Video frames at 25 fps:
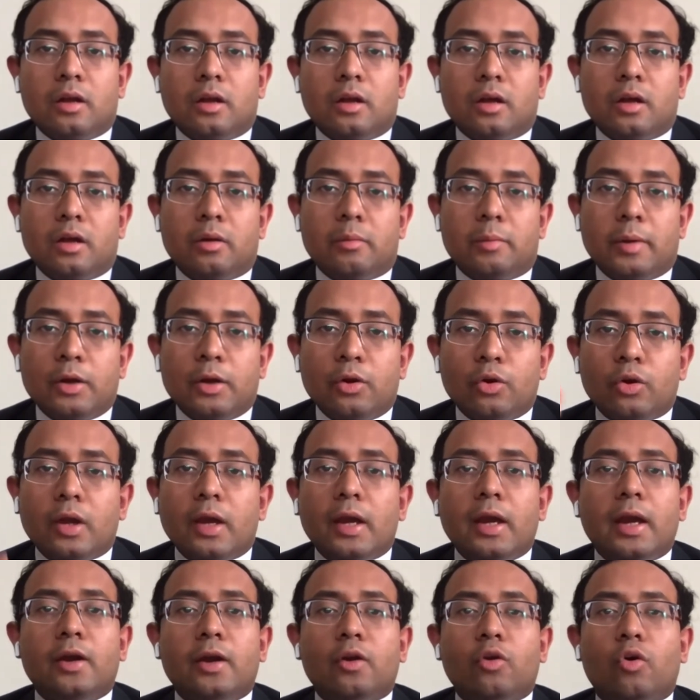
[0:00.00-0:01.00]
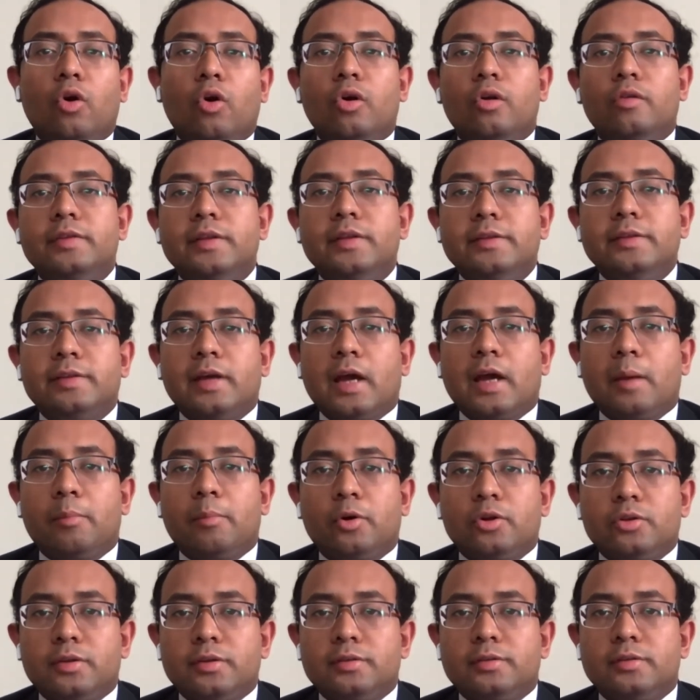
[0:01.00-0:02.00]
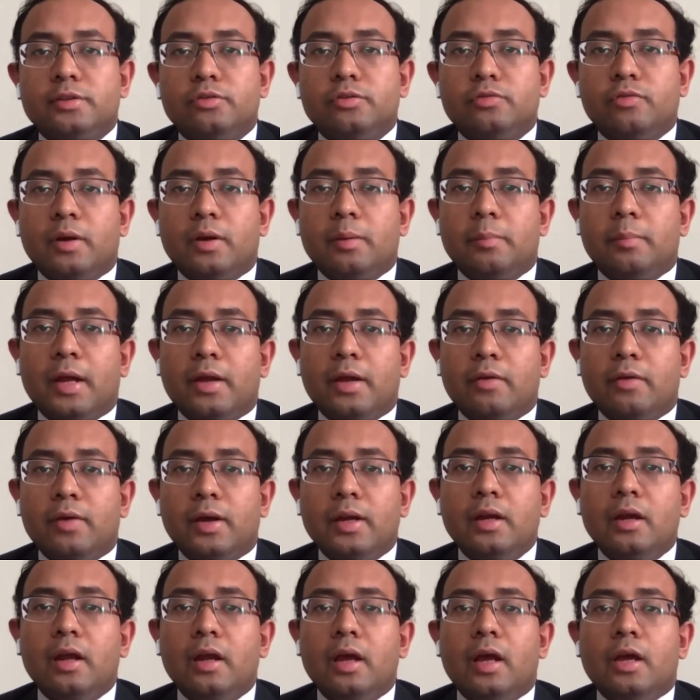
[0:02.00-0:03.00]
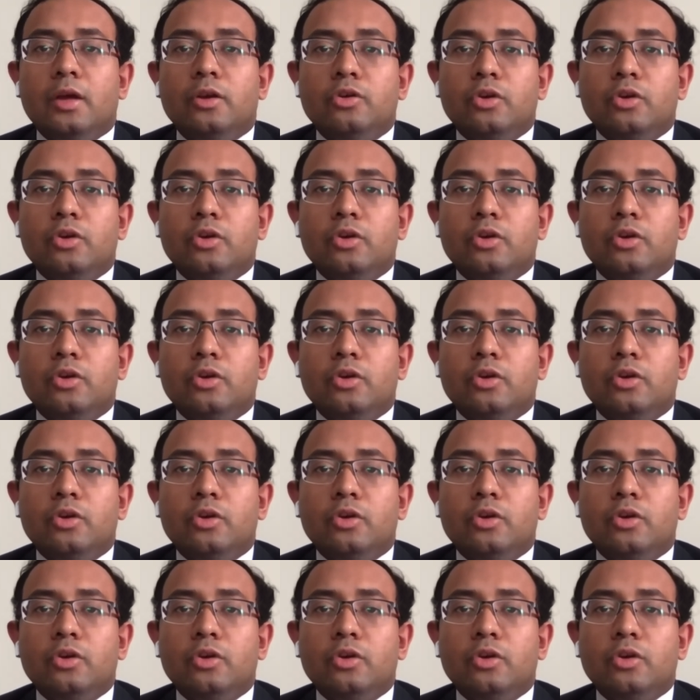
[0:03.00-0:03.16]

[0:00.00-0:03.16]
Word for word: uh, by looking at all of these hypotheses one by one,